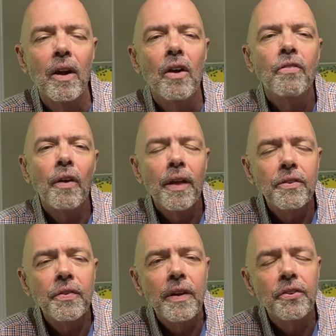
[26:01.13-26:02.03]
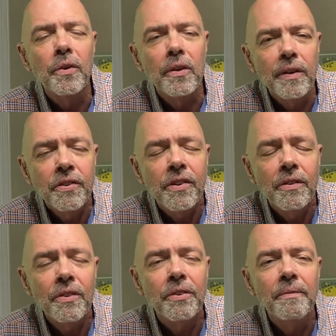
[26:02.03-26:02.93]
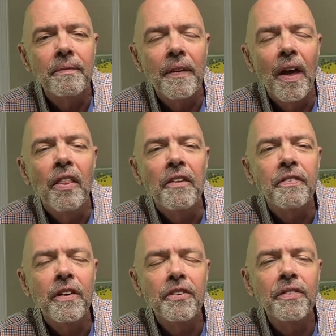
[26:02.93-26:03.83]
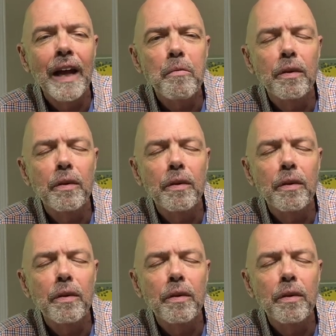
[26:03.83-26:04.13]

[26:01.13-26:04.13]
For those of us who are Christians, the first step,